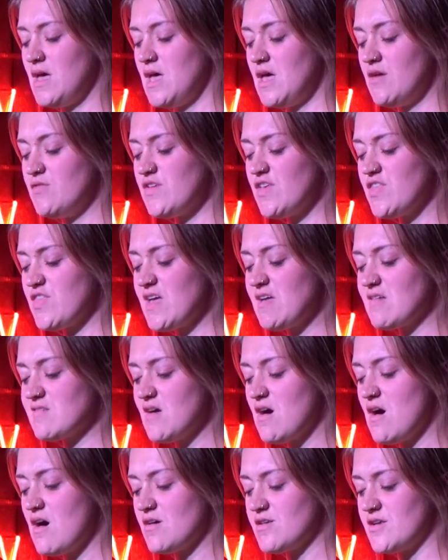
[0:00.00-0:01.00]
If she thinks
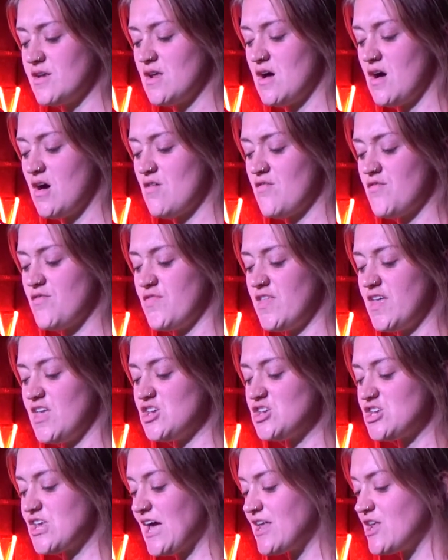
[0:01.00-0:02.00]
hard enough, these
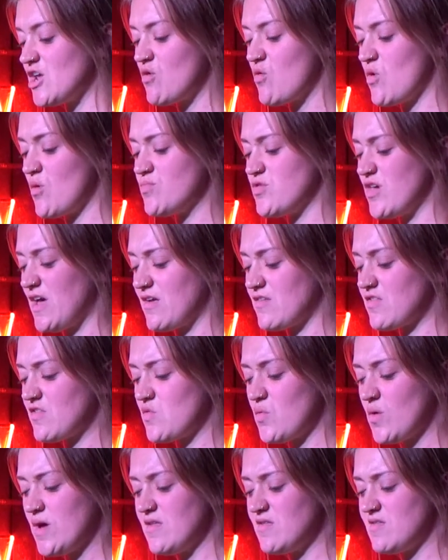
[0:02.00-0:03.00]
shadow objects
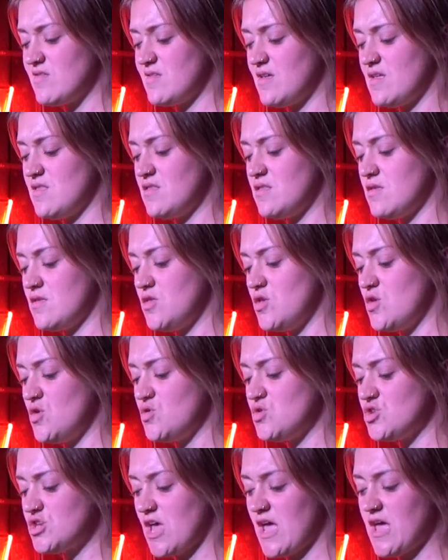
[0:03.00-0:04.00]
twist into
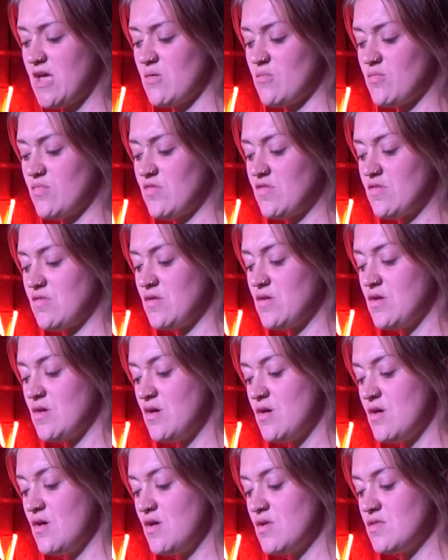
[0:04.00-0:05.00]
new shapes,
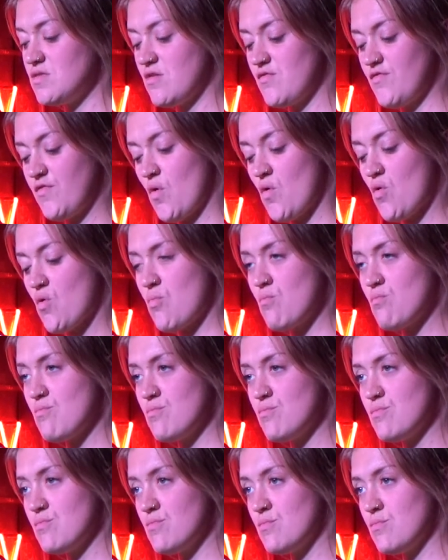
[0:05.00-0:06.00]
deform.
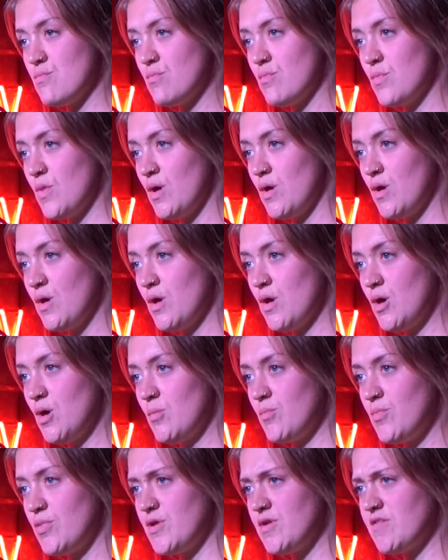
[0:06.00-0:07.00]

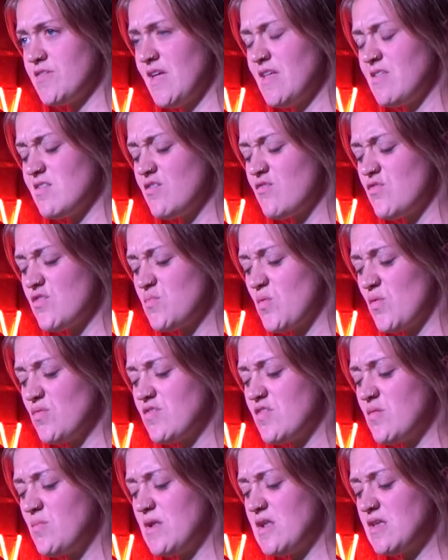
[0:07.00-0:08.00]
But a sense of
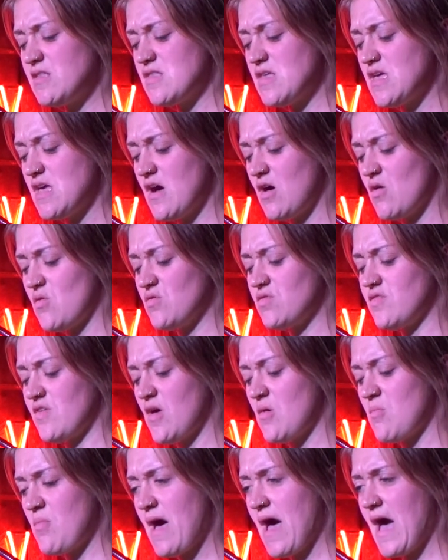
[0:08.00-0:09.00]
responsibility holds
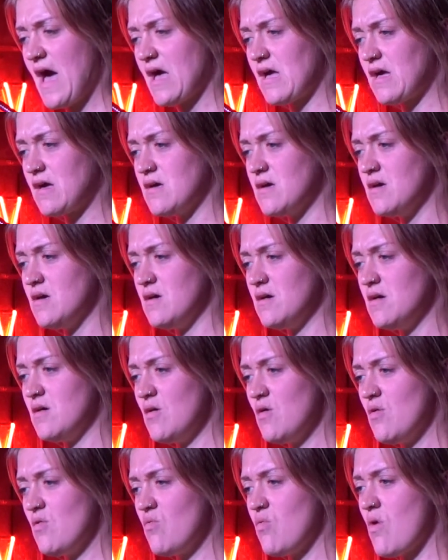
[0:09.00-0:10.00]
her back.
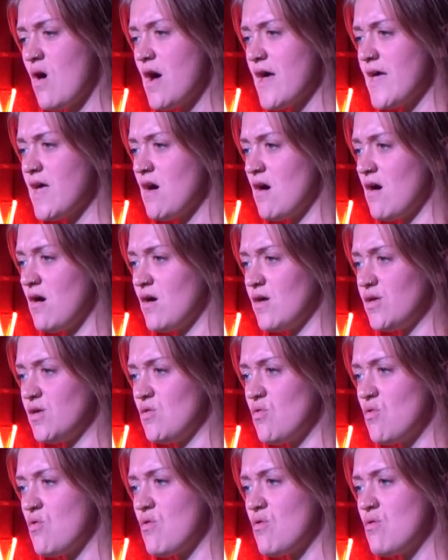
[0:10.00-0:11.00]
Why hurt
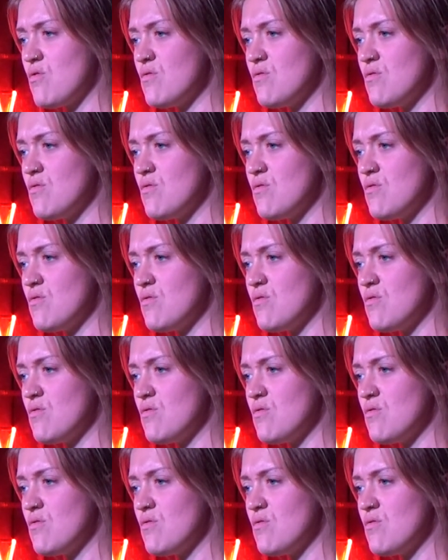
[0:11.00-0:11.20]
your...